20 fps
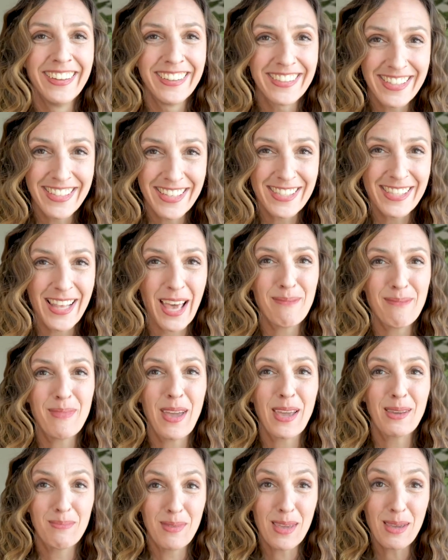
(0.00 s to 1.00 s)
does that
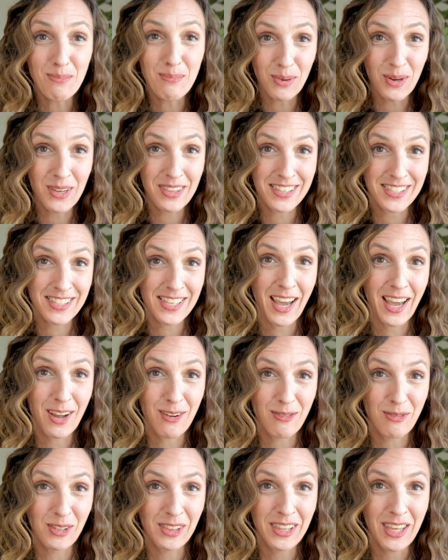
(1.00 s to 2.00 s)
make me breathe a sigh
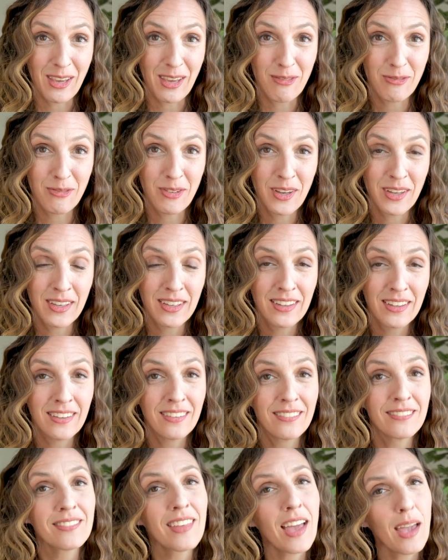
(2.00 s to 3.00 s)
of relief.
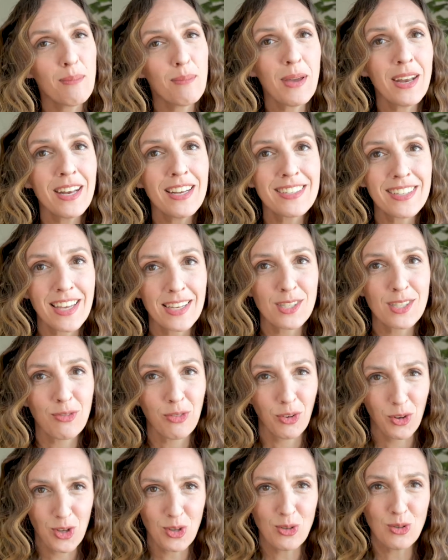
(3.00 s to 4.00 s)
I bet it does
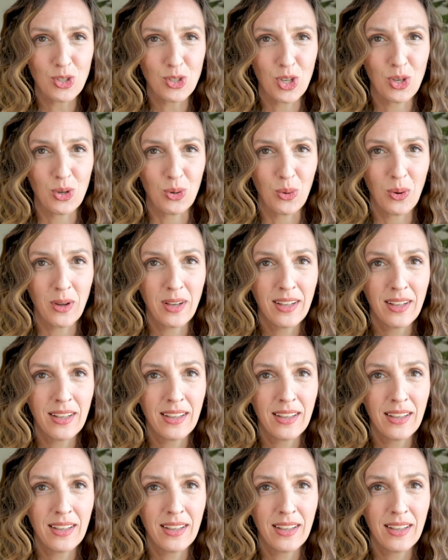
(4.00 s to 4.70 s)
for you too.